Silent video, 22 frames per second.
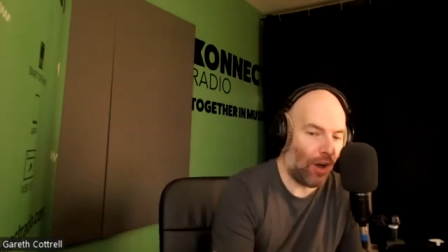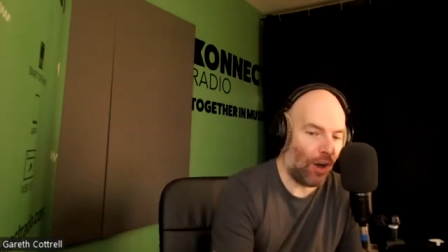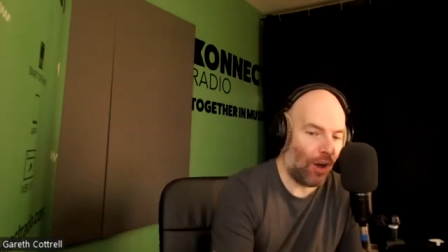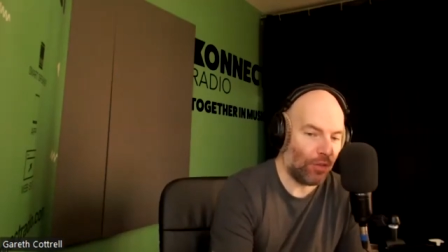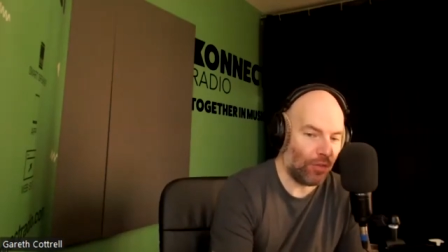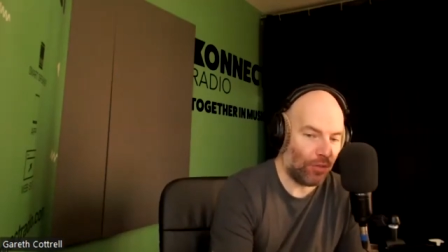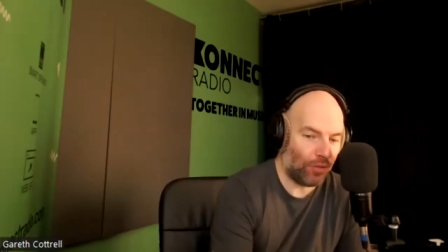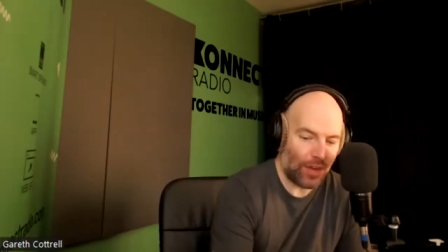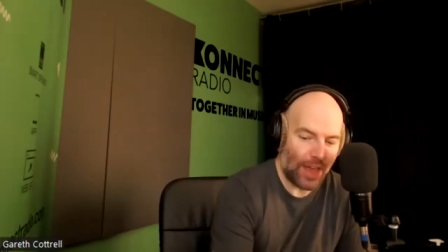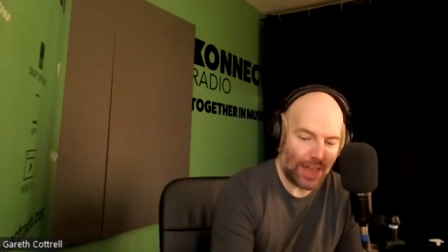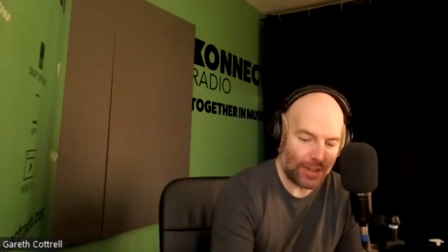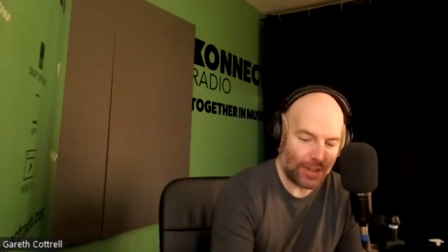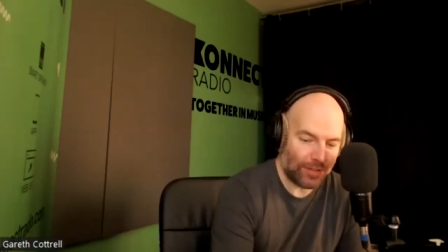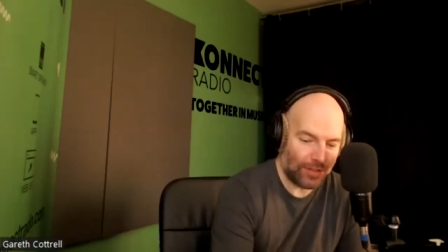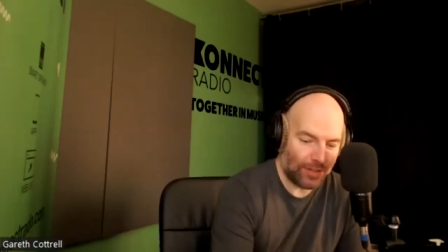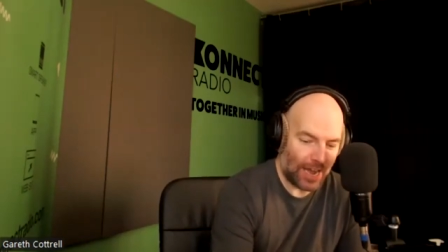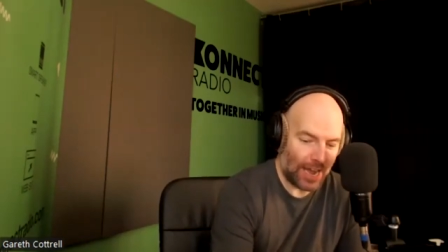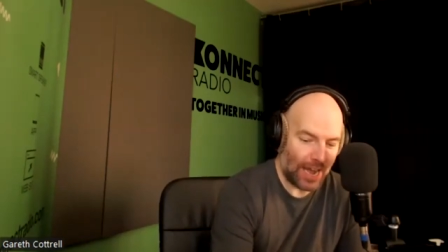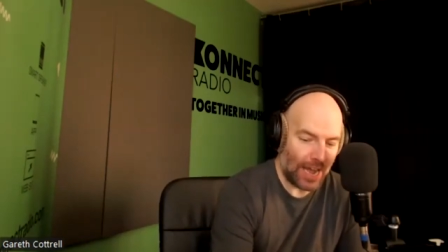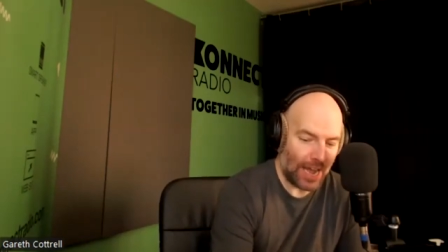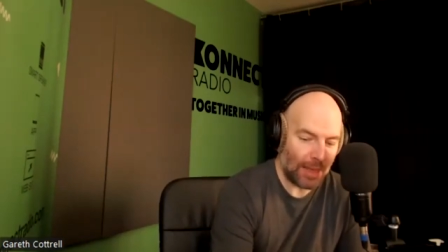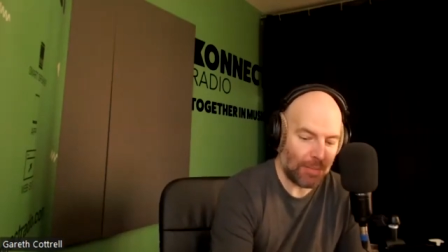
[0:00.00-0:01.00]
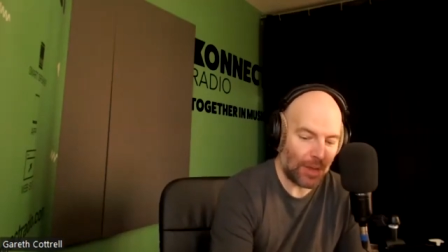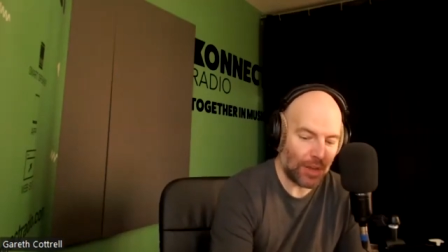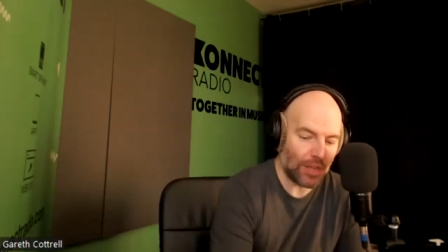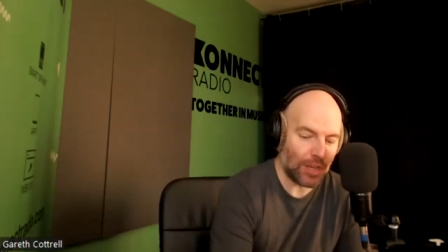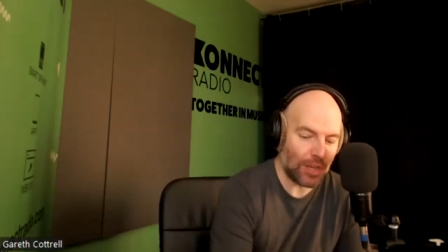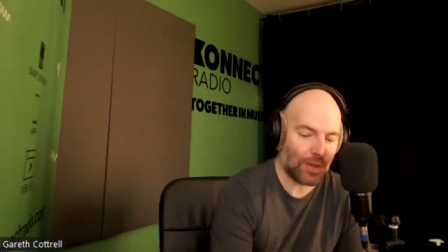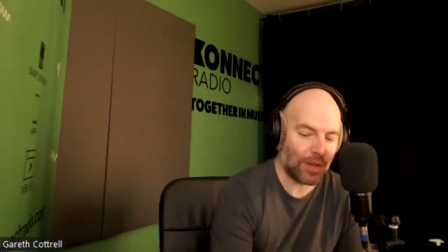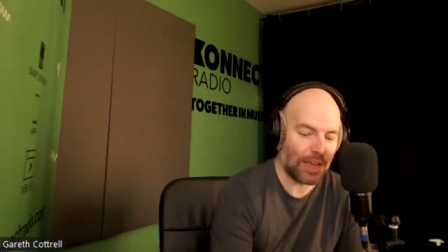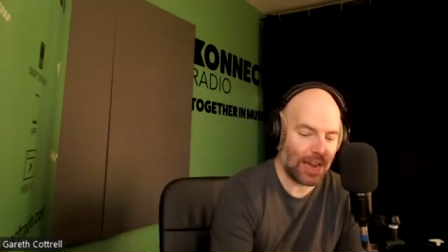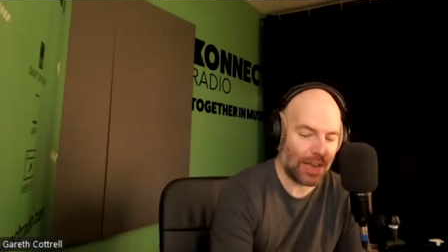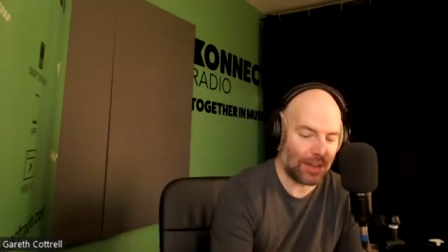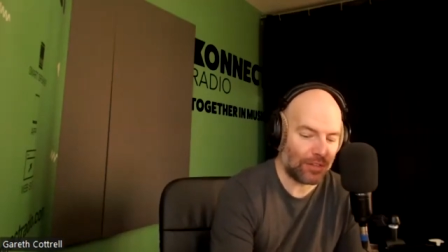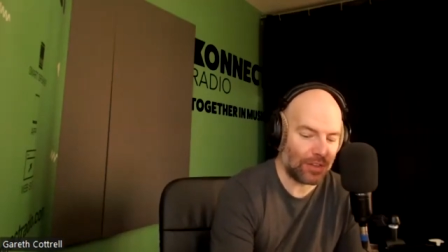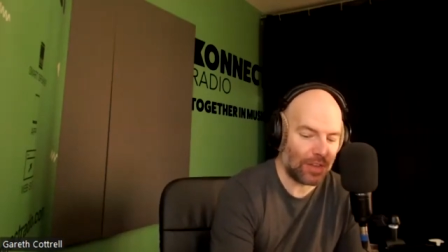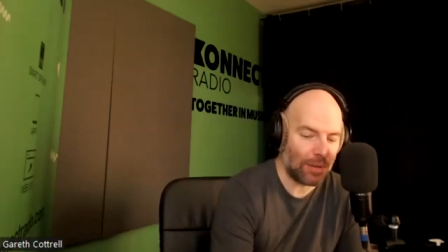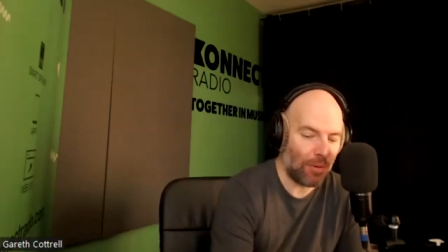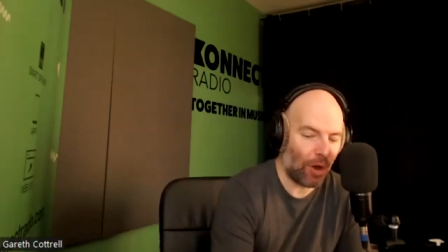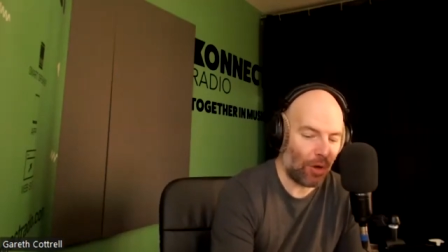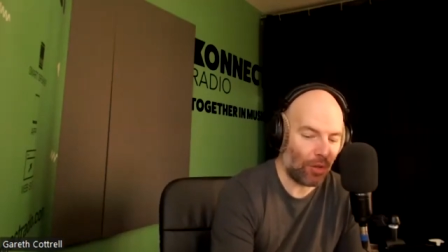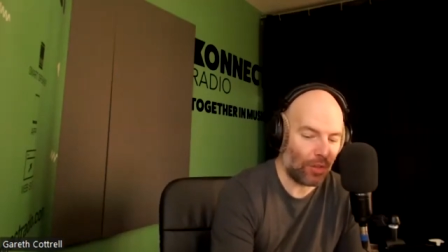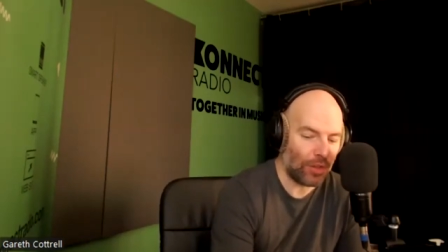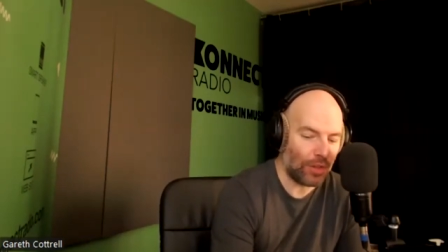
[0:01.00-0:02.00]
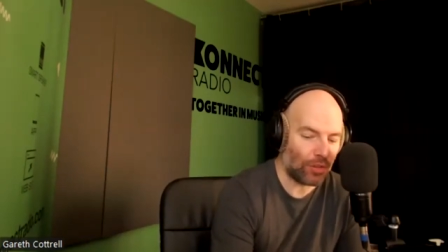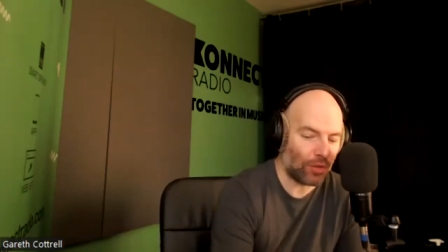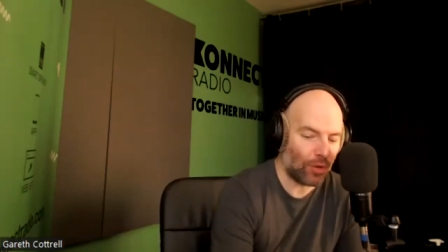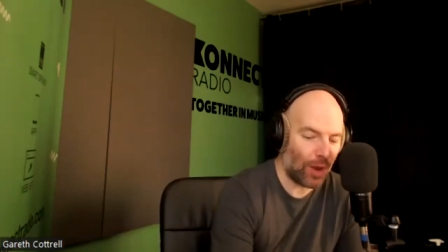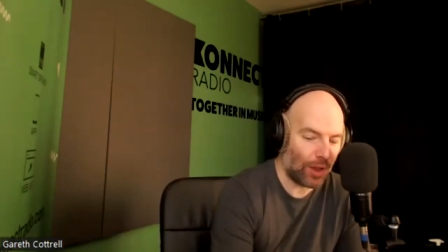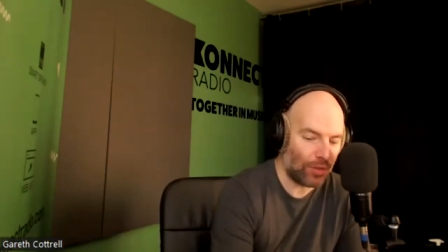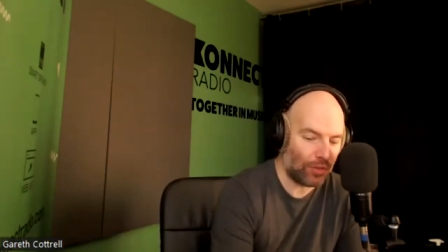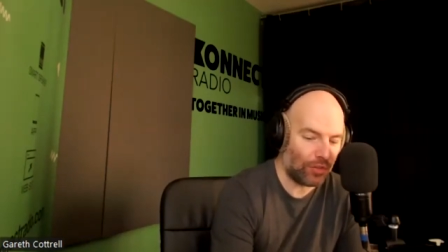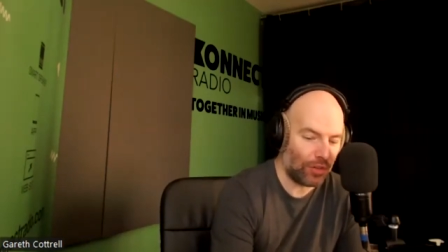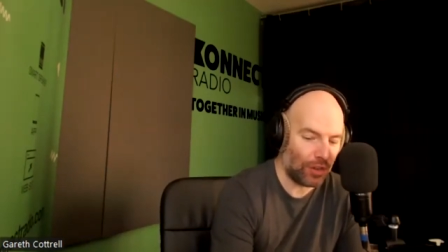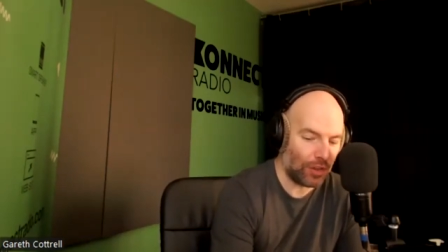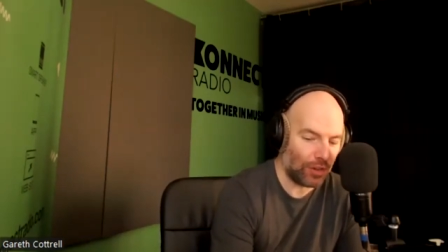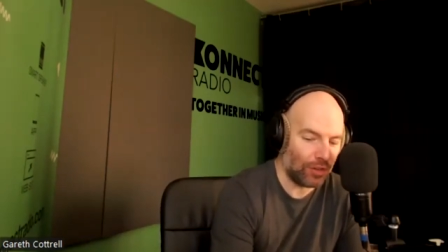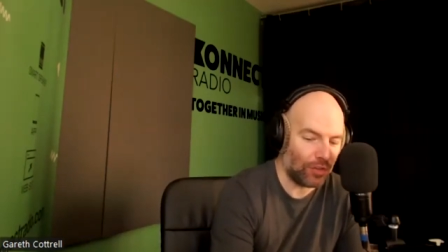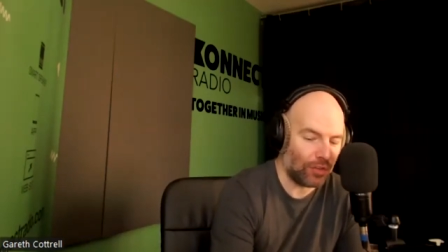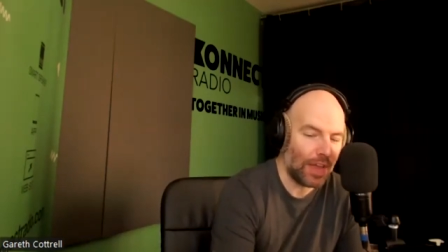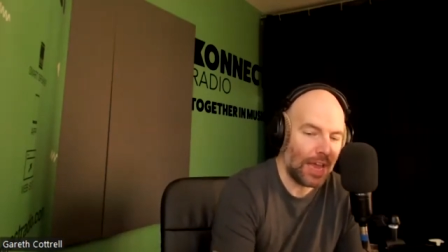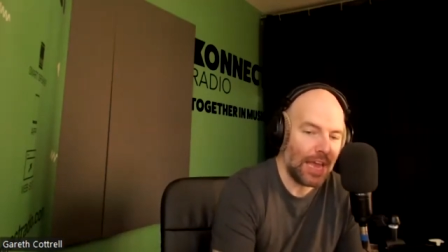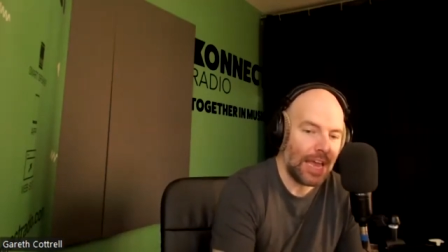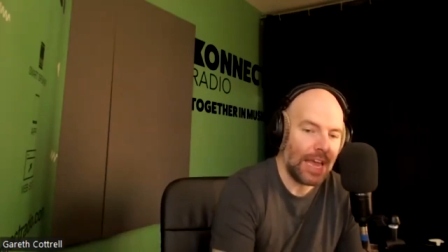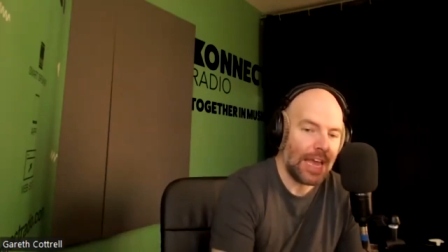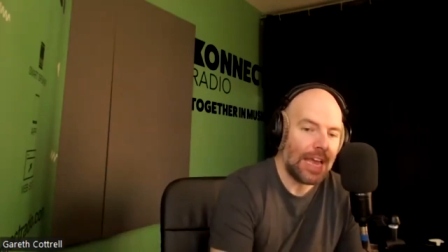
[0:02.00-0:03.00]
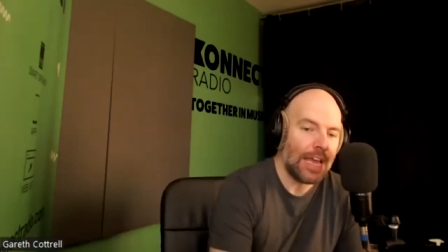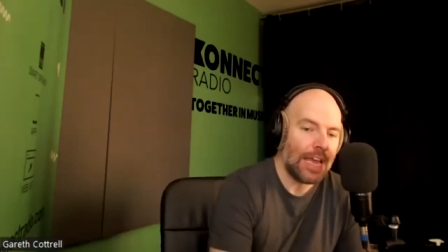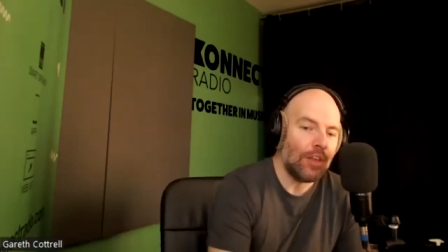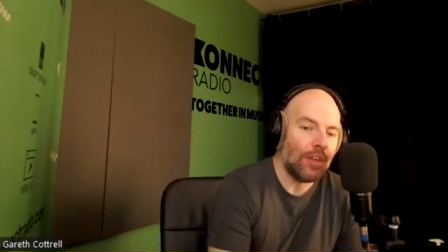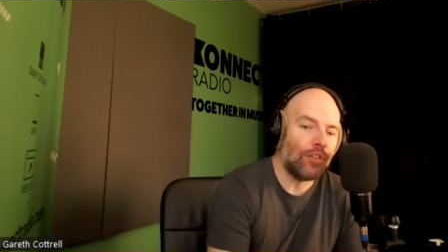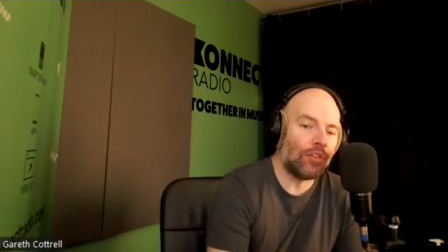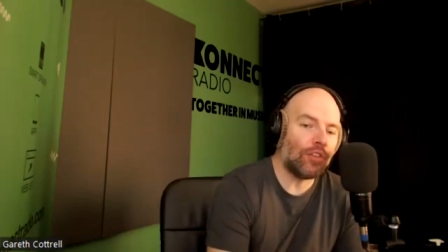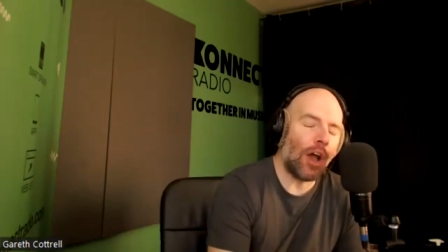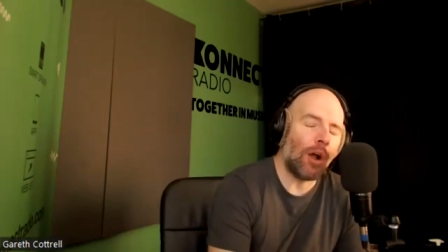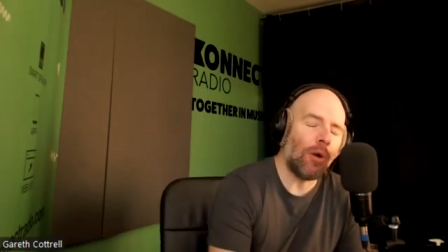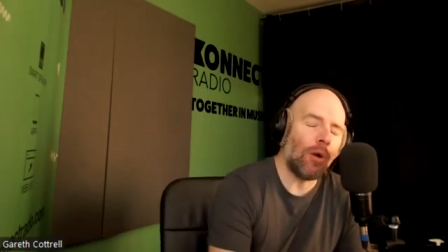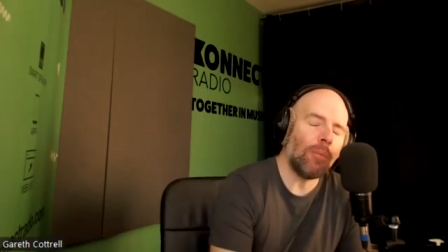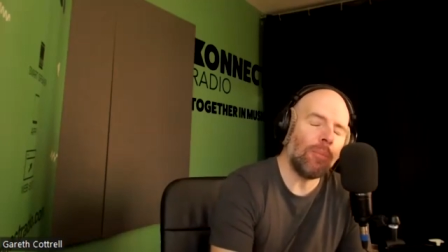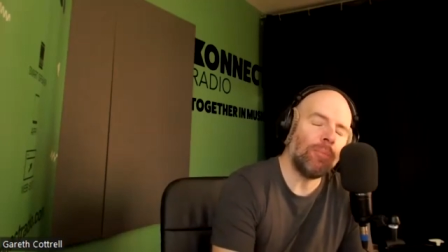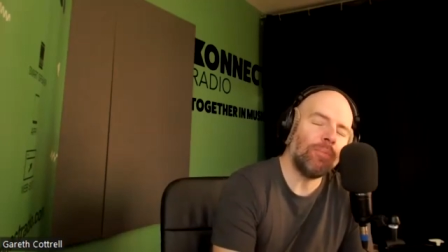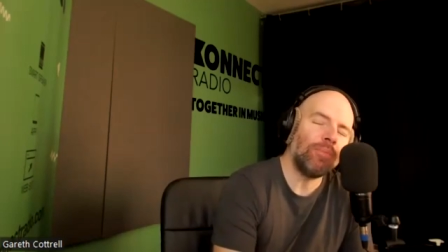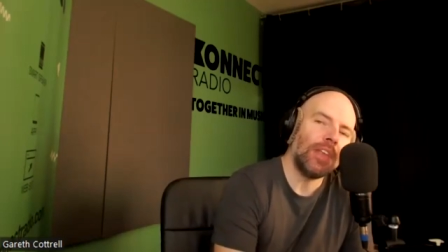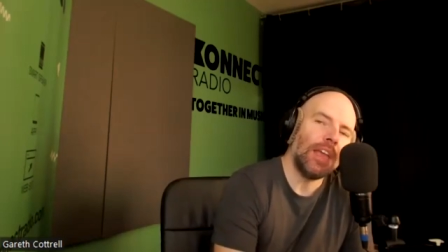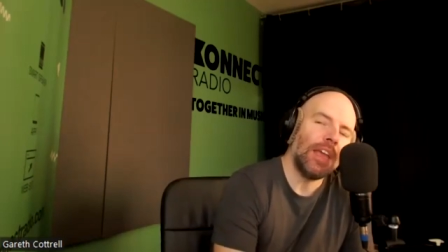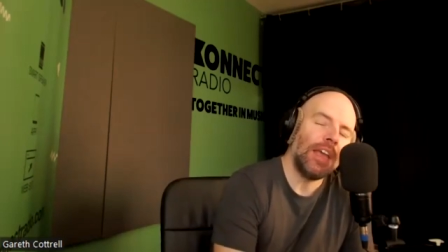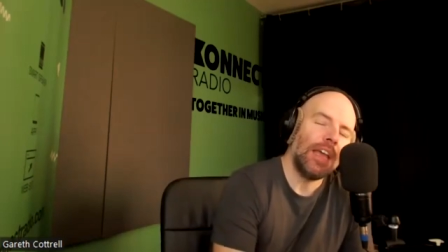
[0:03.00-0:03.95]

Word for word: on FaceTime and you can ask him all these questions? So,